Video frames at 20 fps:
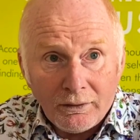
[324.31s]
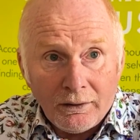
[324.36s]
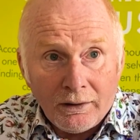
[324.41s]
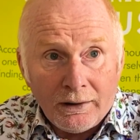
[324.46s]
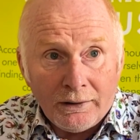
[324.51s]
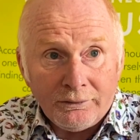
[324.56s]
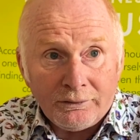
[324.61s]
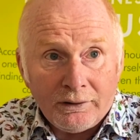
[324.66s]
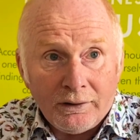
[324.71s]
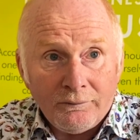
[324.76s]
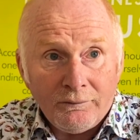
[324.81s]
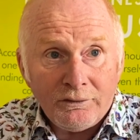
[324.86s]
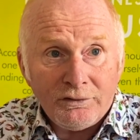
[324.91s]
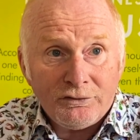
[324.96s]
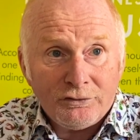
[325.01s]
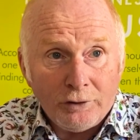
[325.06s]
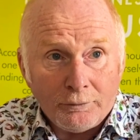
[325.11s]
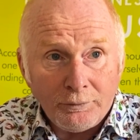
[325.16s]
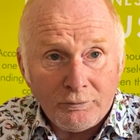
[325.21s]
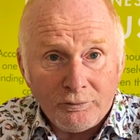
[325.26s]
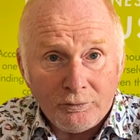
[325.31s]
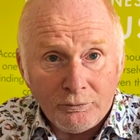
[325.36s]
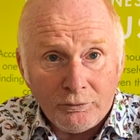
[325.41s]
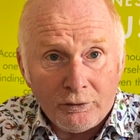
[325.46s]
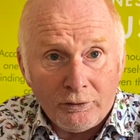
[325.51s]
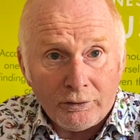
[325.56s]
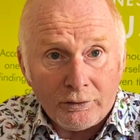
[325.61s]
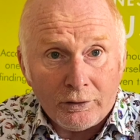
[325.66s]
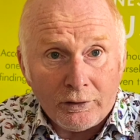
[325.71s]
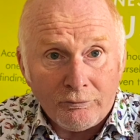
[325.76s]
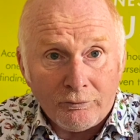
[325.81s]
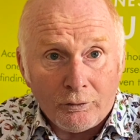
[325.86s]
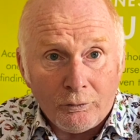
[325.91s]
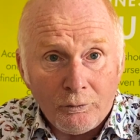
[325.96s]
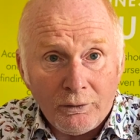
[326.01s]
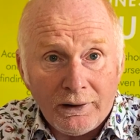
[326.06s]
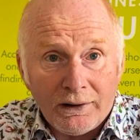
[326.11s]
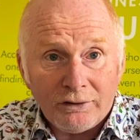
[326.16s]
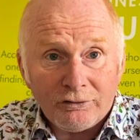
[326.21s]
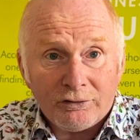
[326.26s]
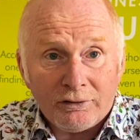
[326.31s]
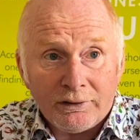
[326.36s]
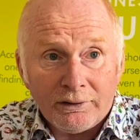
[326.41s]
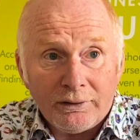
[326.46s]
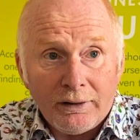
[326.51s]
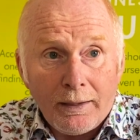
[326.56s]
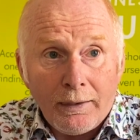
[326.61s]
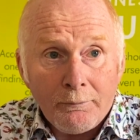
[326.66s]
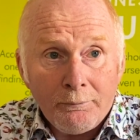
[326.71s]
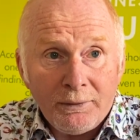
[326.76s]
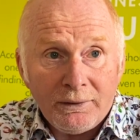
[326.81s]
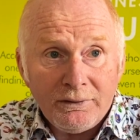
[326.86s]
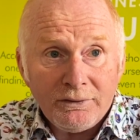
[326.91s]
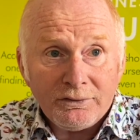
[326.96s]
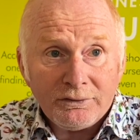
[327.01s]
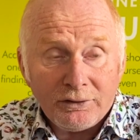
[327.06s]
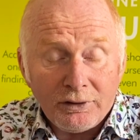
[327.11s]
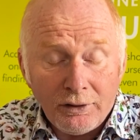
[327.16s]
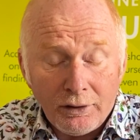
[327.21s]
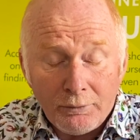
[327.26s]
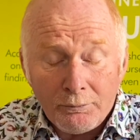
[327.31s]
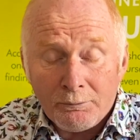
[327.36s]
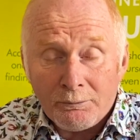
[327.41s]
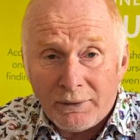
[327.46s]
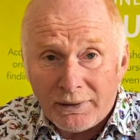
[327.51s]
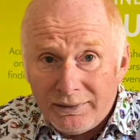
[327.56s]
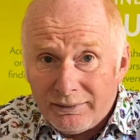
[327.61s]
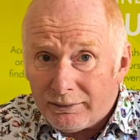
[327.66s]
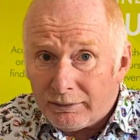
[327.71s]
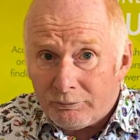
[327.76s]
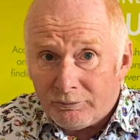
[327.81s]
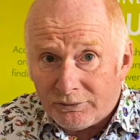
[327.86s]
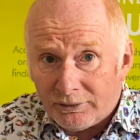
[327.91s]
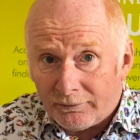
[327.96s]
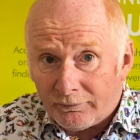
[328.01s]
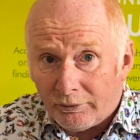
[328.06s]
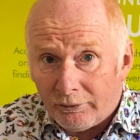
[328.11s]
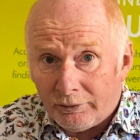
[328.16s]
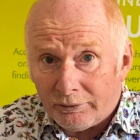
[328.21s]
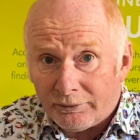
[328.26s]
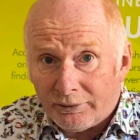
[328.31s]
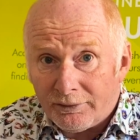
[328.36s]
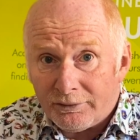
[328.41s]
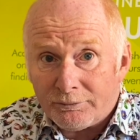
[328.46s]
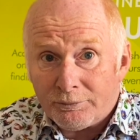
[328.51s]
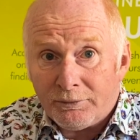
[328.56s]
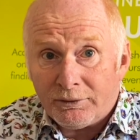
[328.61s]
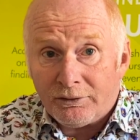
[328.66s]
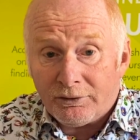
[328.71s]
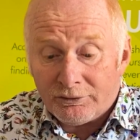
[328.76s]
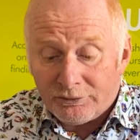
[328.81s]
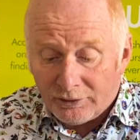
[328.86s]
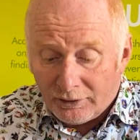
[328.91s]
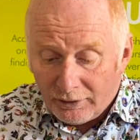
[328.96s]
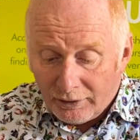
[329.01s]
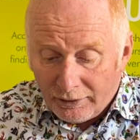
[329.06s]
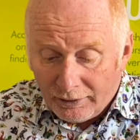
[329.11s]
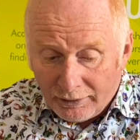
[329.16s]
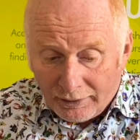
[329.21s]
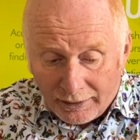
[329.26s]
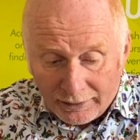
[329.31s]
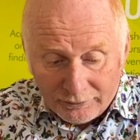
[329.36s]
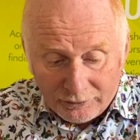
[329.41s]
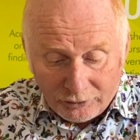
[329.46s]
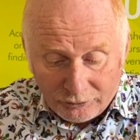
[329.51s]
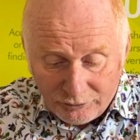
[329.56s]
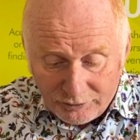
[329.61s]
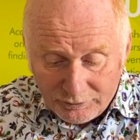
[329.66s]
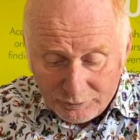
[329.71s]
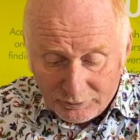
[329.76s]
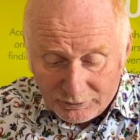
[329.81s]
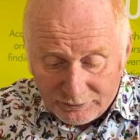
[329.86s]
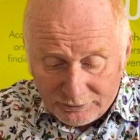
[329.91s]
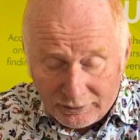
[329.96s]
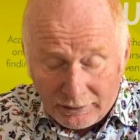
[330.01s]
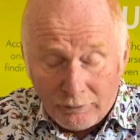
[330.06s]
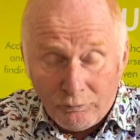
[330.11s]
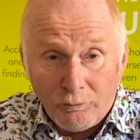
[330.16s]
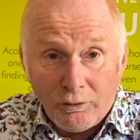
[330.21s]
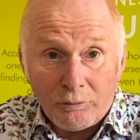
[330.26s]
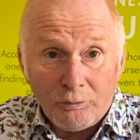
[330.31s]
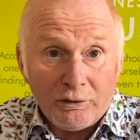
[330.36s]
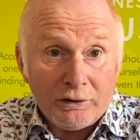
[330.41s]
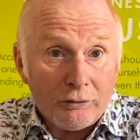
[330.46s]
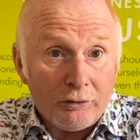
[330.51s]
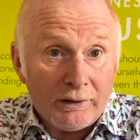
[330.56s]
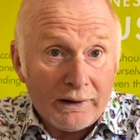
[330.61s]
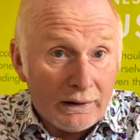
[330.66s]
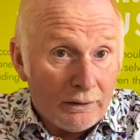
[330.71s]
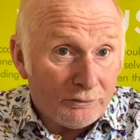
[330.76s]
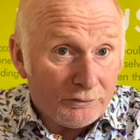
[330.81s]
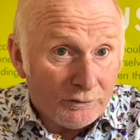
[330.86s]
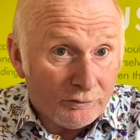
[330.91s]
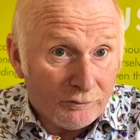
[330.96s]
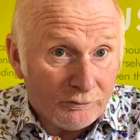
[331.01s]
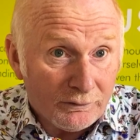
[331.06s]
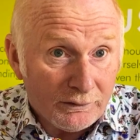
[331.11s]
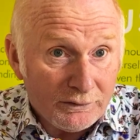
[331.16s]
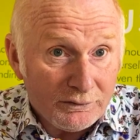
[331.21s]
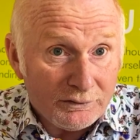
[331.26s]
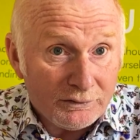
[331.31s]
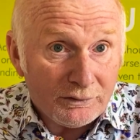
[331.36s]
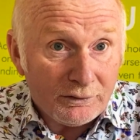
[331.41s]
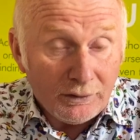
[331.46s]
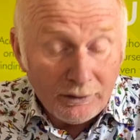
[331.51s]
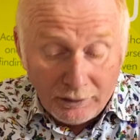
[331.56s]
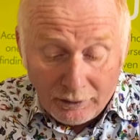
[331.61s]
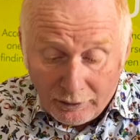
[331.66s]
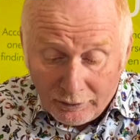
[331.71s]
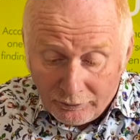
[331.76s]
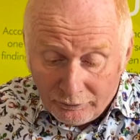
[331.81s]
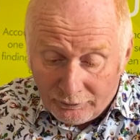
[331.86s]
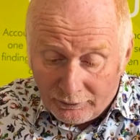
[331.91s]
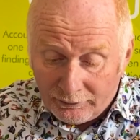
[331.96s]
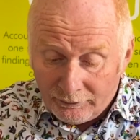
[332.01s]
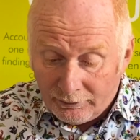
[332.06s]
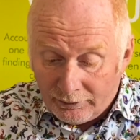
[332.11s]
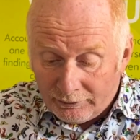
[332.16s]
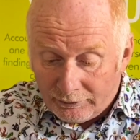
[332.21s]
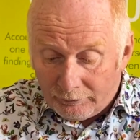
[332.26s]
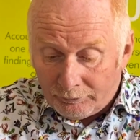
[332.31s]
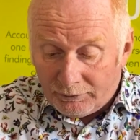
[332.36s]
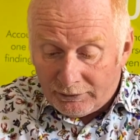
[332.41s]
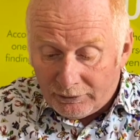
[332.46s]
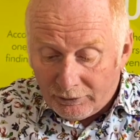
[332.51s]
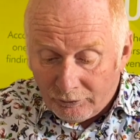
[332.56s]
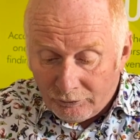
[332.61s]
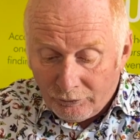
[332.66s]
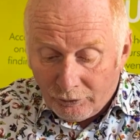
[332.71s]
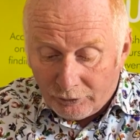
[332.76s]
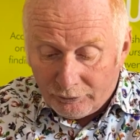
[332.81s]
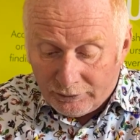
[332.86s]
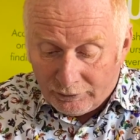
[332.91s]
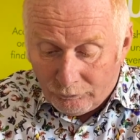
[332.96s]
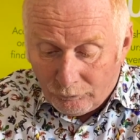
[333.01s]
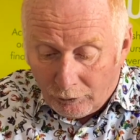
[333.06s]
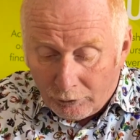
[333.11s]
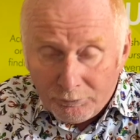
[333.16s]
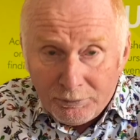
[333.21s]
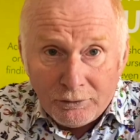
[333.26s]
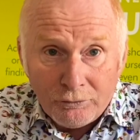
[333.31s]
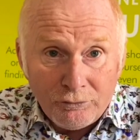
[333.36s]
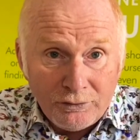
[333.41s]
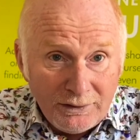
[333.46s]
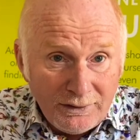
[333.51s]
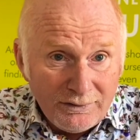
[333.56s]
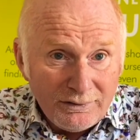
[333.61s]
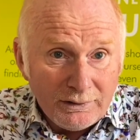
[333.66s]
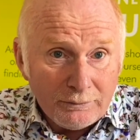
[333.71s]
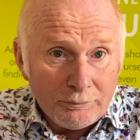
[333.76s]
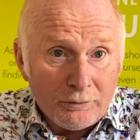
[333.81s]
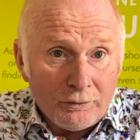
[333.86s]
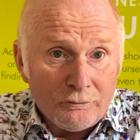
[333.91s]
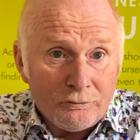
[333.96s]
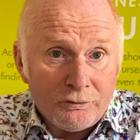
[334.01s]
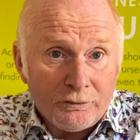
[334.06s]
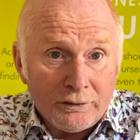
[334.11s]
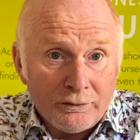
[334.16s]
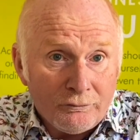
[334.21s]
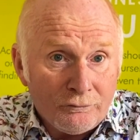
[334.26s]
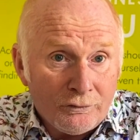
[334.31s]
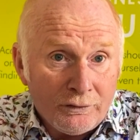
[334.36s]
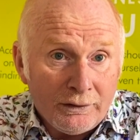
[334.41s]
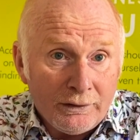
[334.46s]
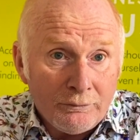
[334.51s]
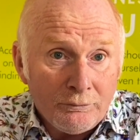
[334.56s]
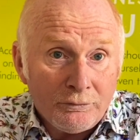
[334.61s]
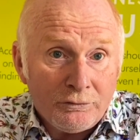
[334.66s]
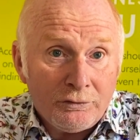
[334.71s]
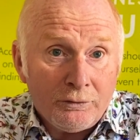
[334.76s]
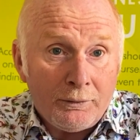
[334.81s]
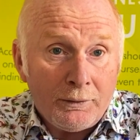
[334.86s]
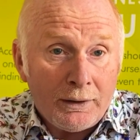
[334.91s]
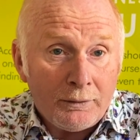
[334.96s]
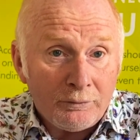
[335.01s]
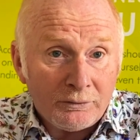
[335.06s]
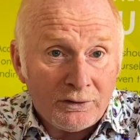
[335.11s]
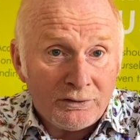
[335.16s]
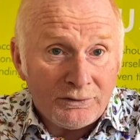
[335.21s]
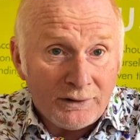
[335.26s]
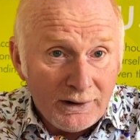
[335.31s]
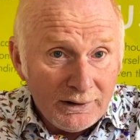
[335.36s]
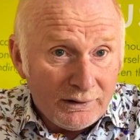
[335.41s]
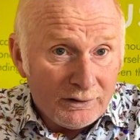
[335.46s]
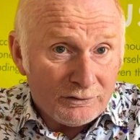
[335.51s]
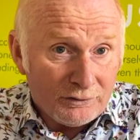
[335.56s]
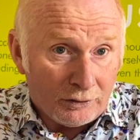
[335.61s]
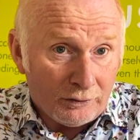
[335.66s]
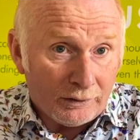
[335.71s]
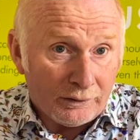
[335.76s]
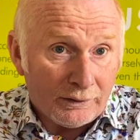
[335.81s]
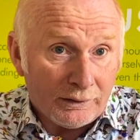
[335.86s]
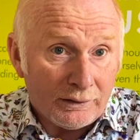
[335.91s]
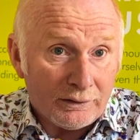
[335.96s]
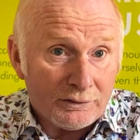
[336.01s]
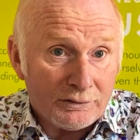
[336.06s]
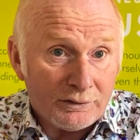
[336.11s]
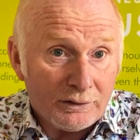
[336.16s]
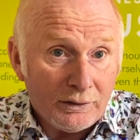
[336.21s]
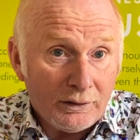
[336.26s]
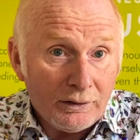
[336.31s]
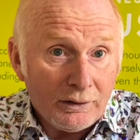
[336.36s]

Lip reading: And can they stop him from rolling over? Well, actually, bins can't make him take the holidays, because at Christmas time, when we're all out of this, then it won't be reasonable for him to be able to take his holidays.